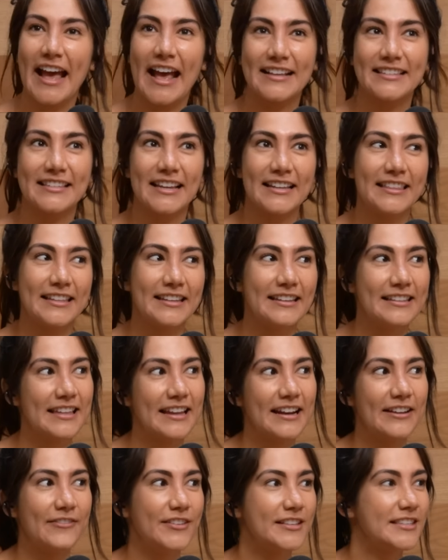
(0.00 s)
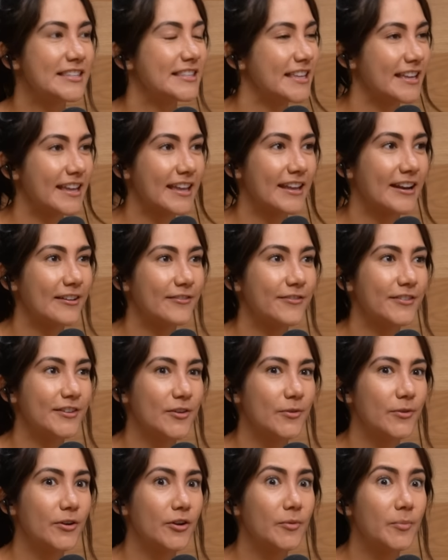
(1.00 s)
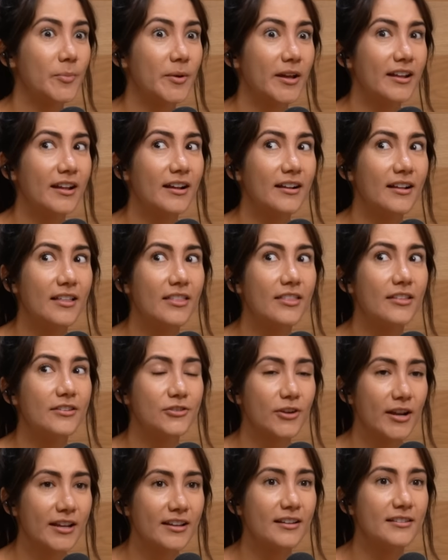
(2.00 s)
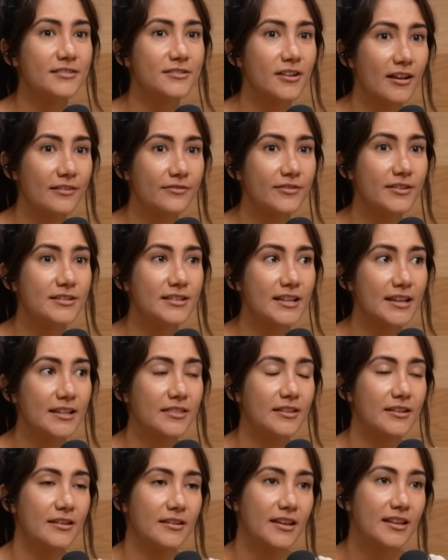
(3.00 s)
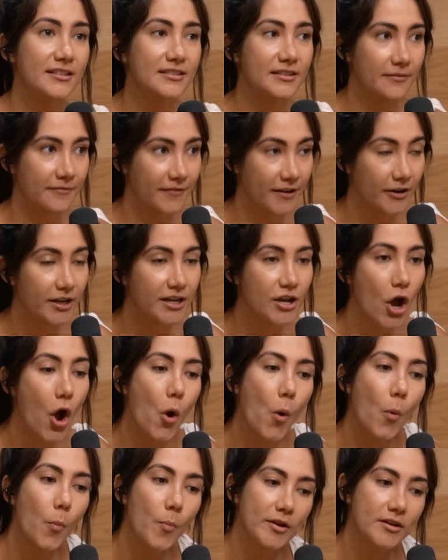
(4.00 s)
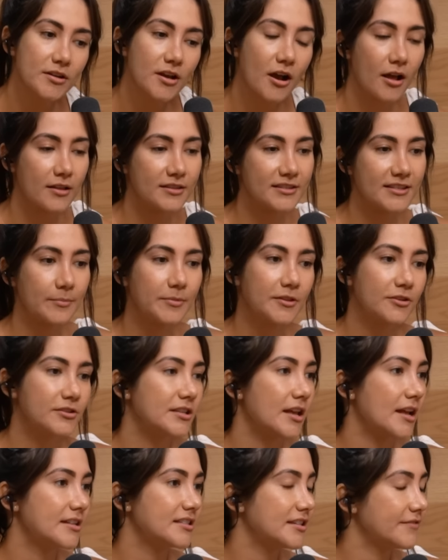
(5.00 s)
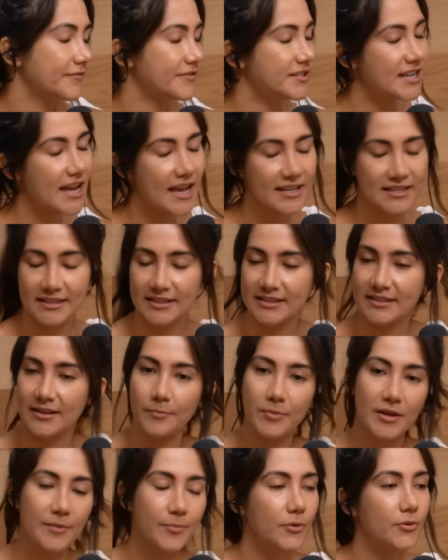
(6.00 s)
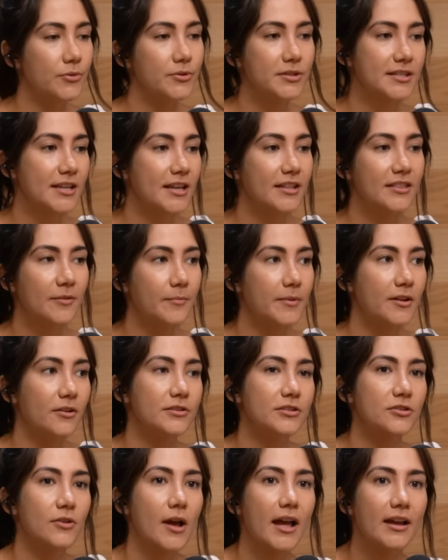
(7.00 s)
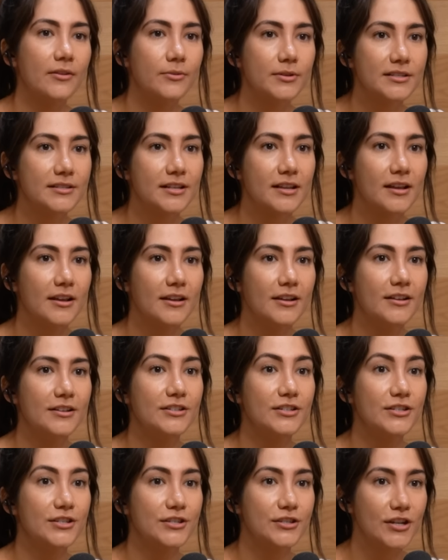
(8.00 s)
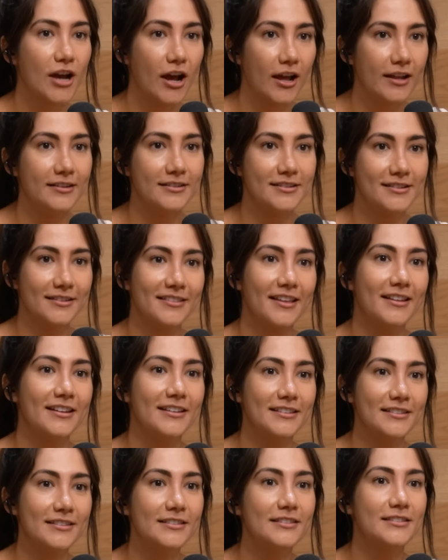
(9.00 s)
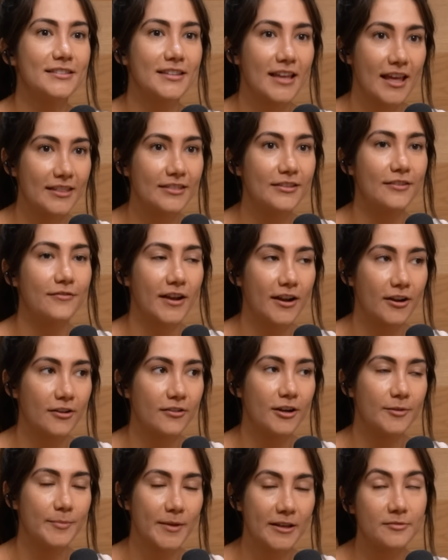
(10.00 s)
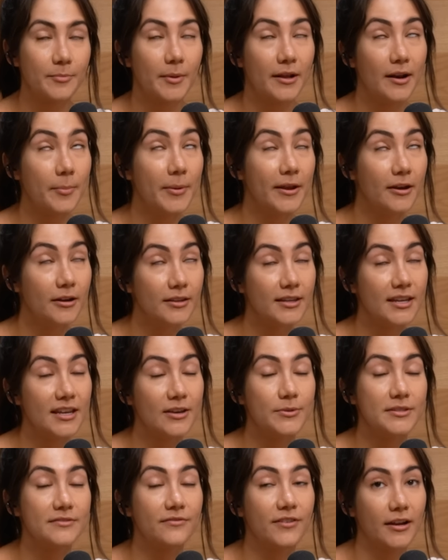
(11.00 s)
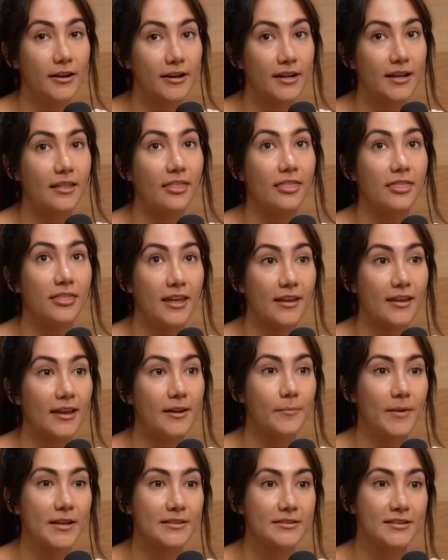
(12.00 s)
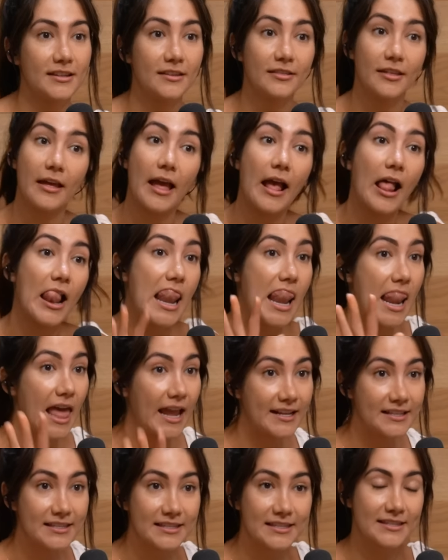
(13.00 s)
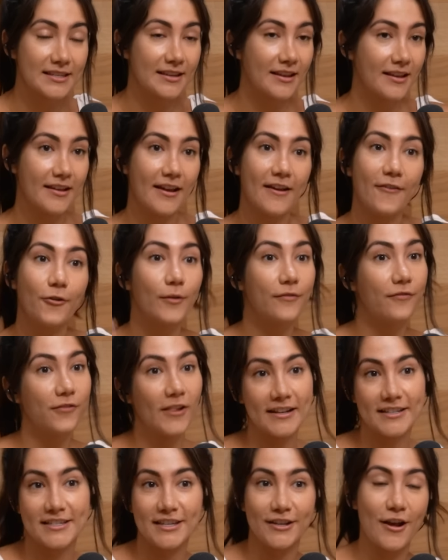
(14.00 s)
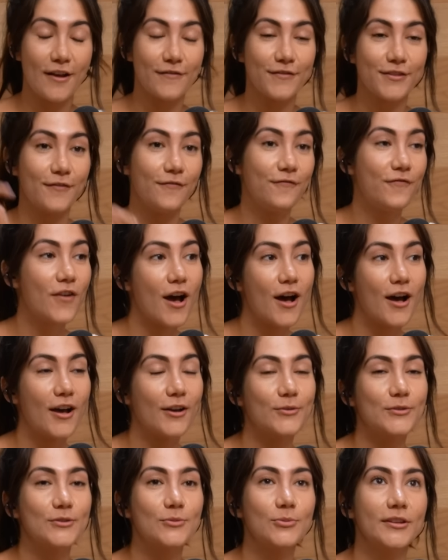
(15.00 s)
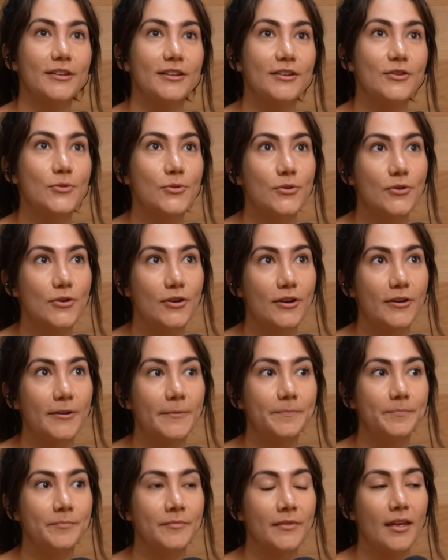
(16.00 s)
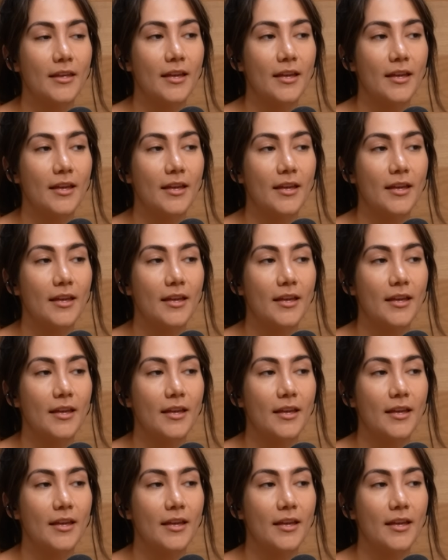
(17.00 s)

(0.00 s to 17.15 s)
gas, I think that if it's thick enough in a room. But the Try Guys office, like it's a very open concept. There's lots of desks and people who sit in the middle. So I was stunned that it set the fire alarm off. But apparently it was very thick and musty. The lights reflecting off the fog was really cool.